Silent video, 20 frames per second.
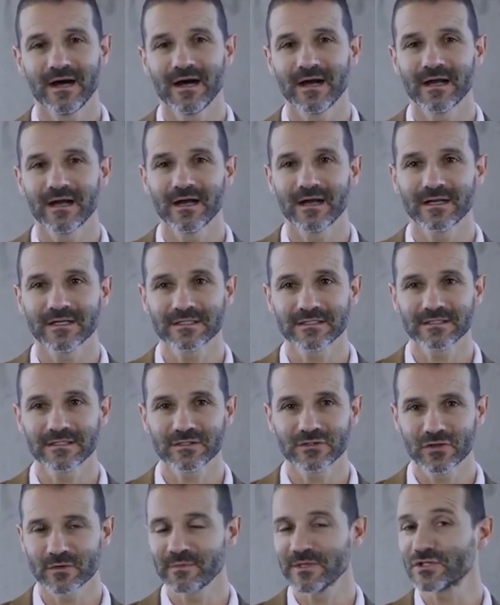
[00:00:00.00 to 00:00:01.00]
Uh,
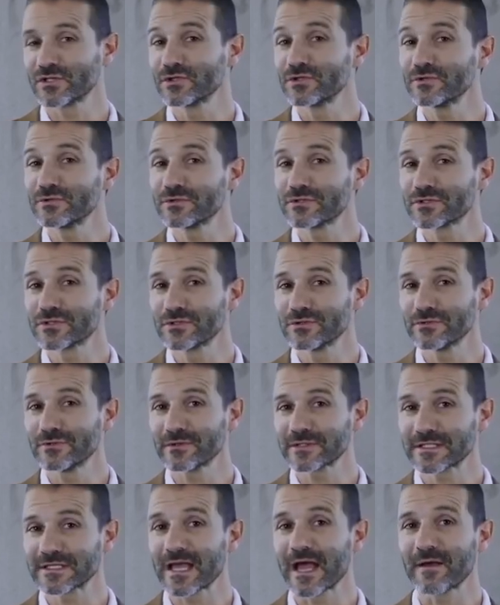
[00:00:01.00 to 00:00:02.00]
Took me two,
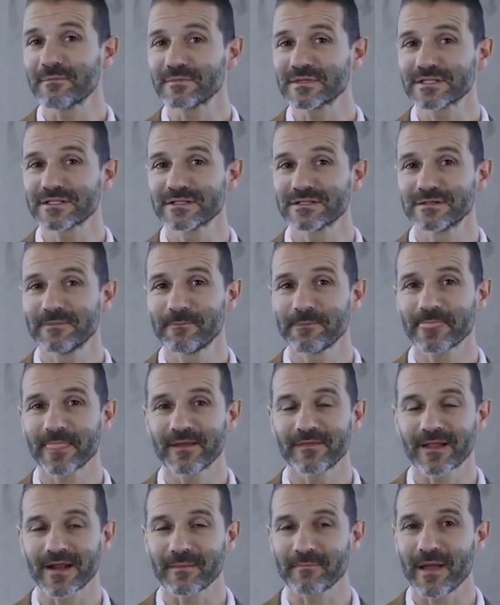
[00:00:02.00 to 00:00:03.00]
two attempts,
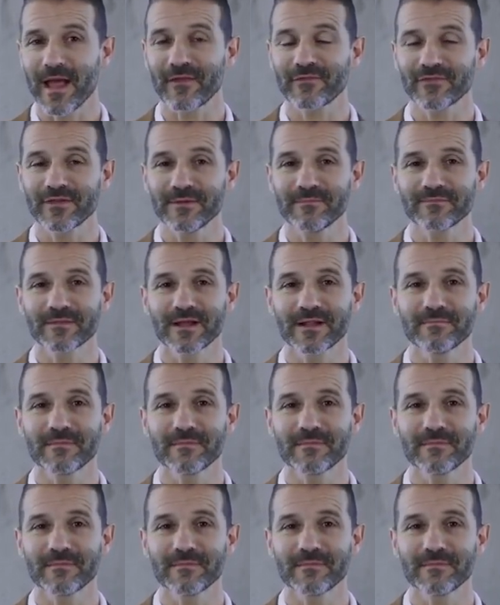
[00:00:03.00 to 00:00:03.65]
and then I passed it.